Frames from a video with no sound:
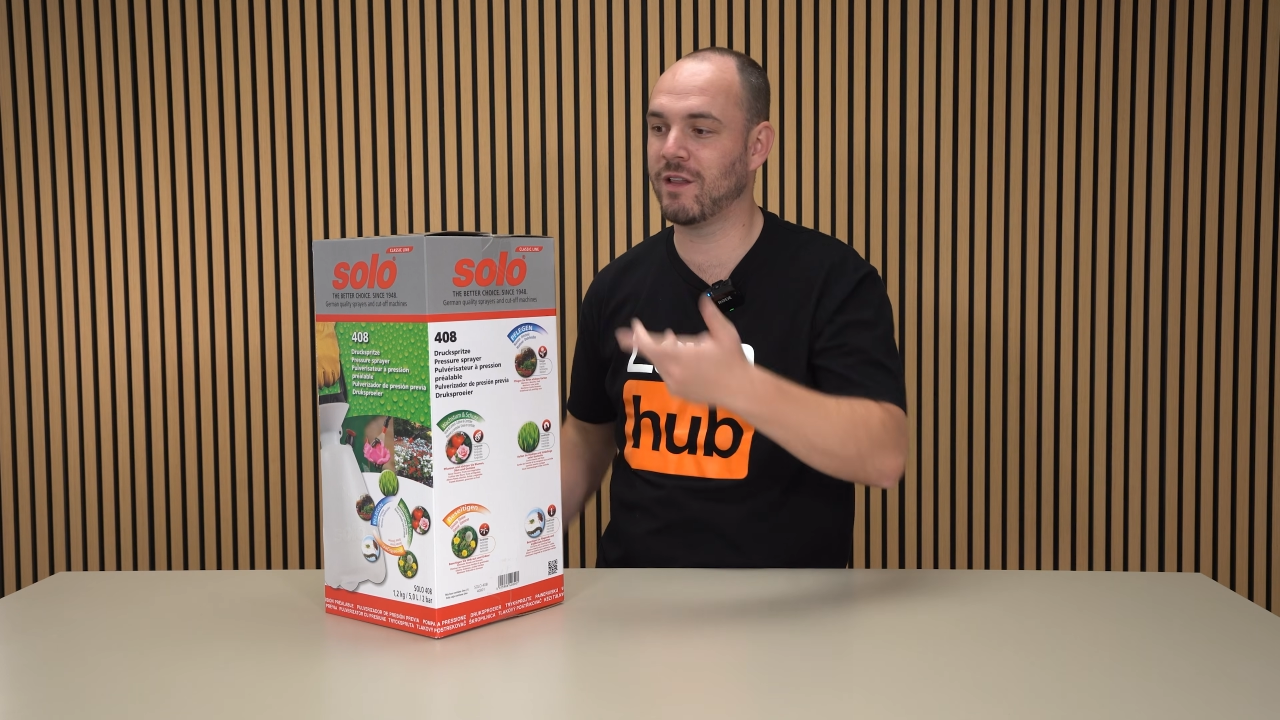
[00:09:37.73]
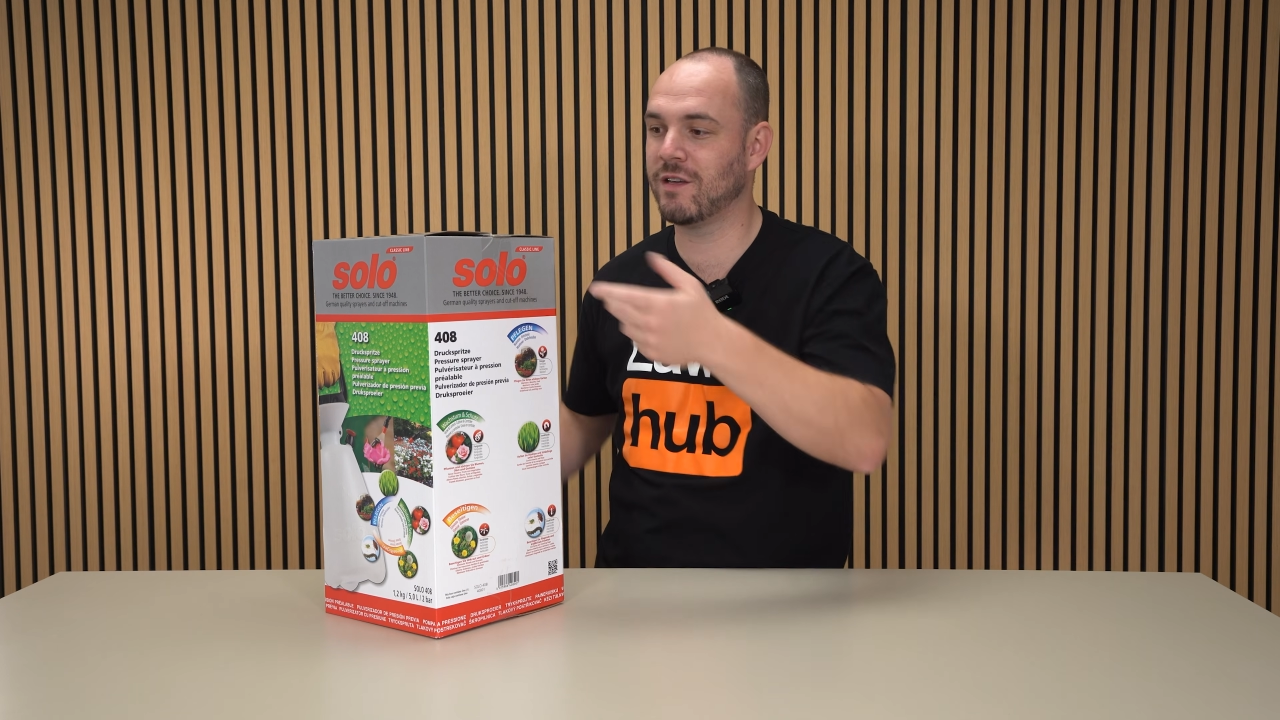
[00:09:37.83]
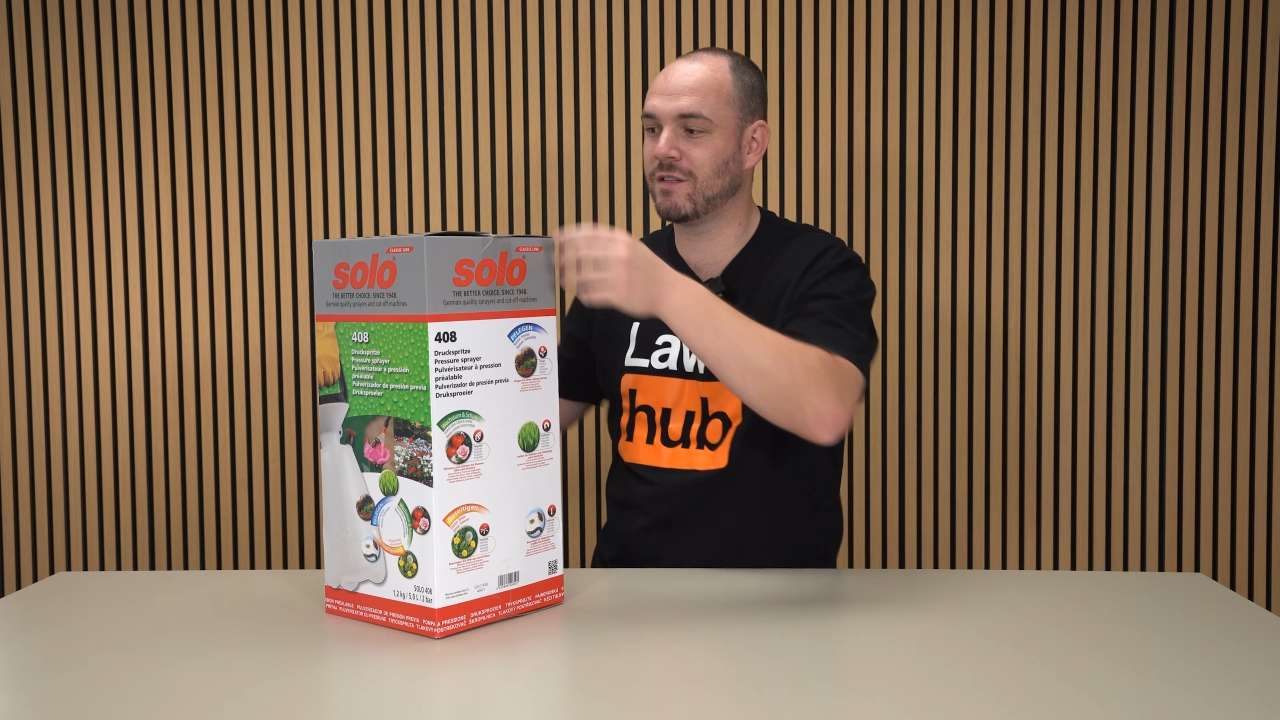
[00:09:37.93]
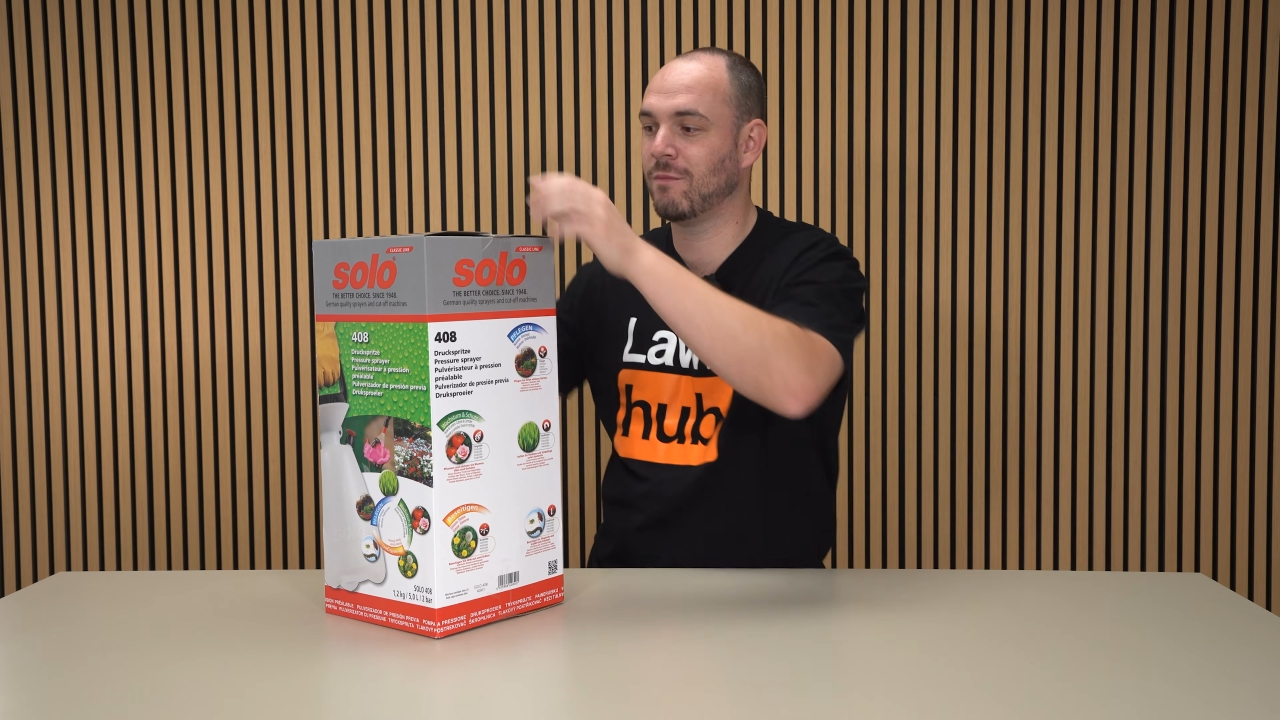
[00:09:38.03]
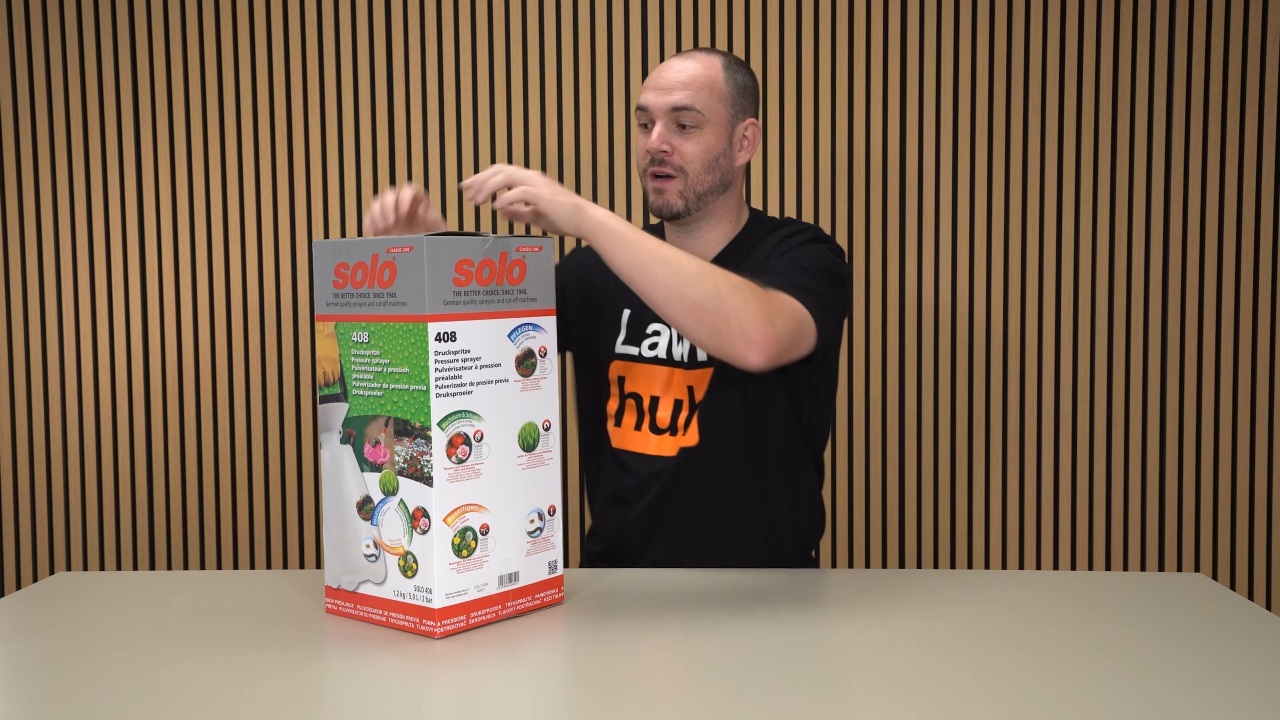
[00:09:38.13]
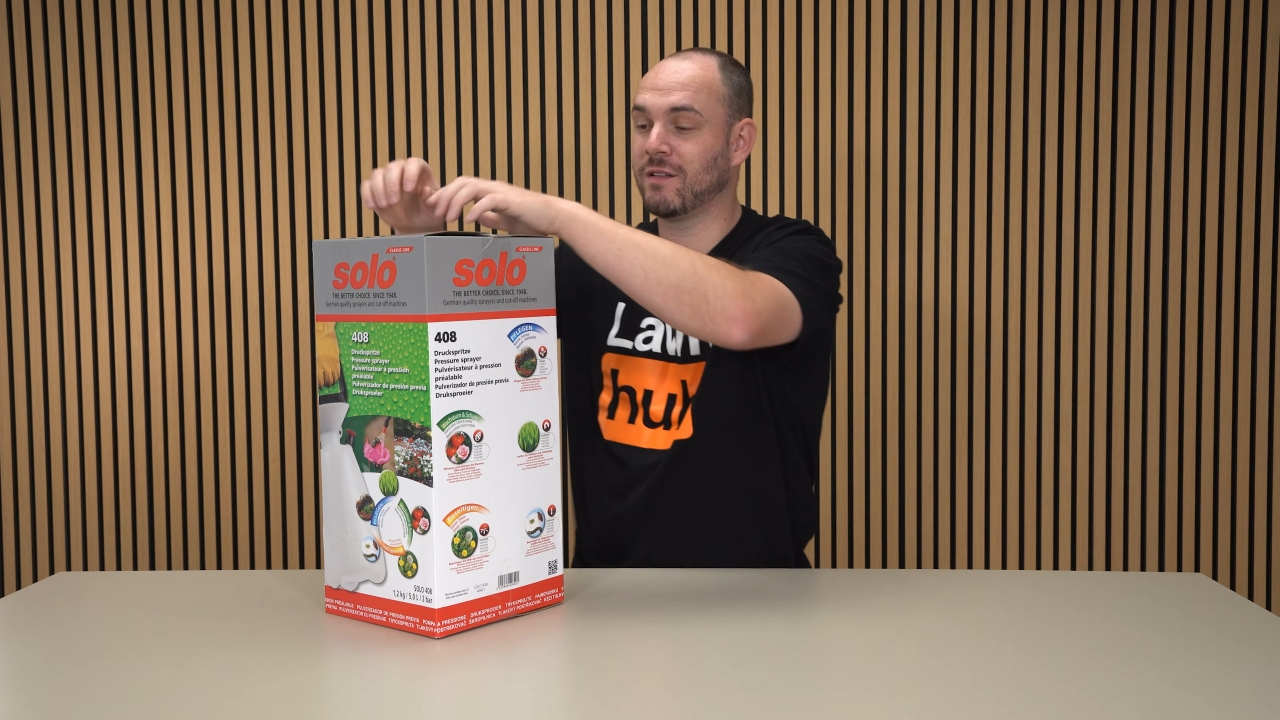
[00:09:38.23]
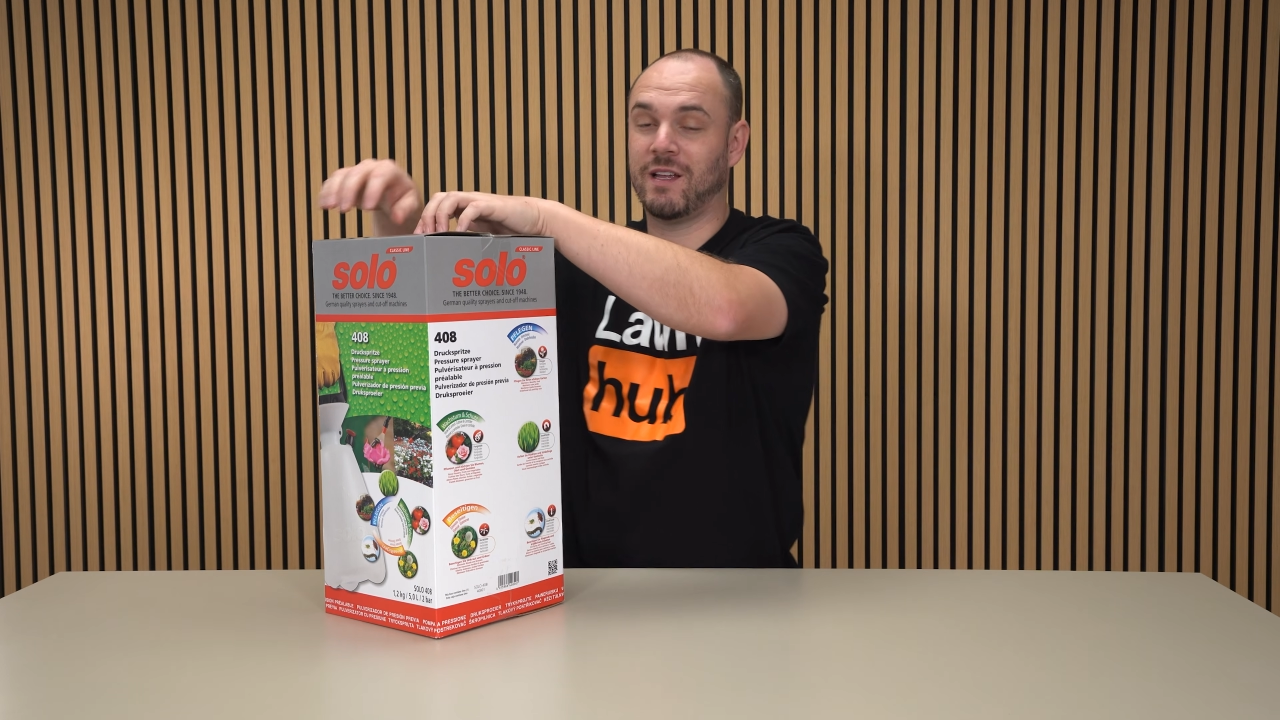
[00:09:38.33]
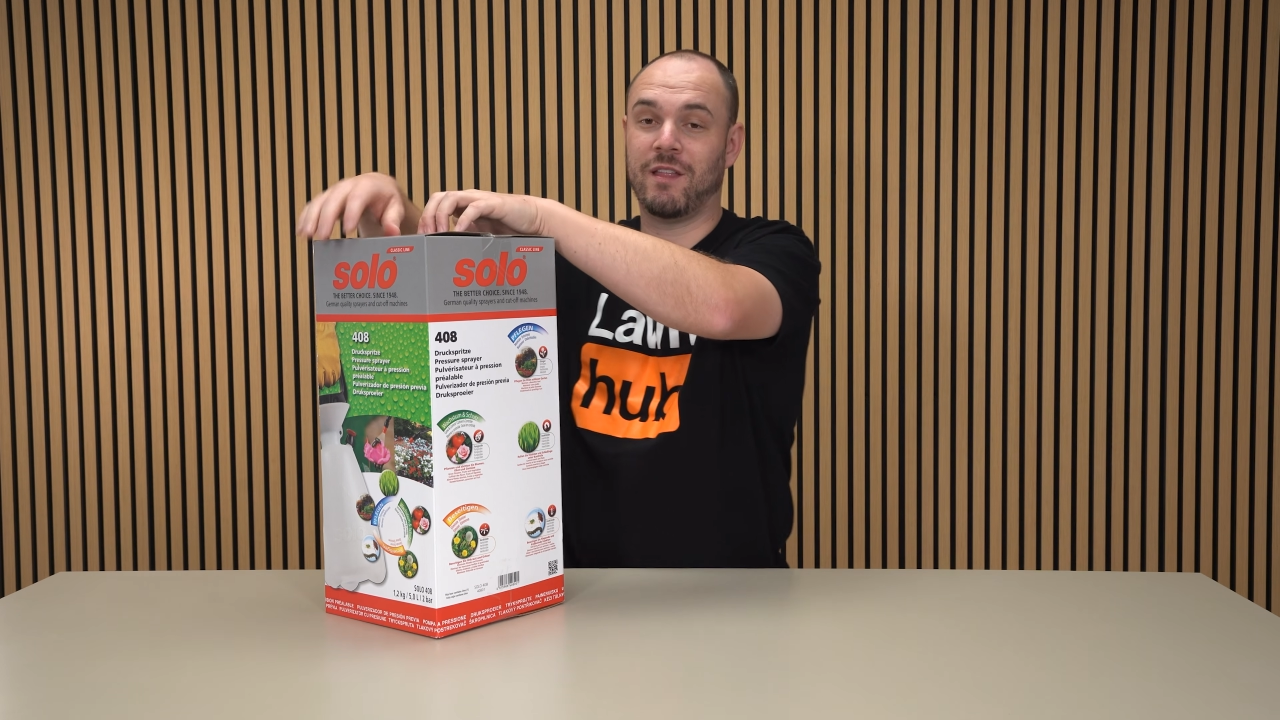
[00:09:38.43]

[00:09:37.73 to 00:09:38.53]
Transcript: this amongst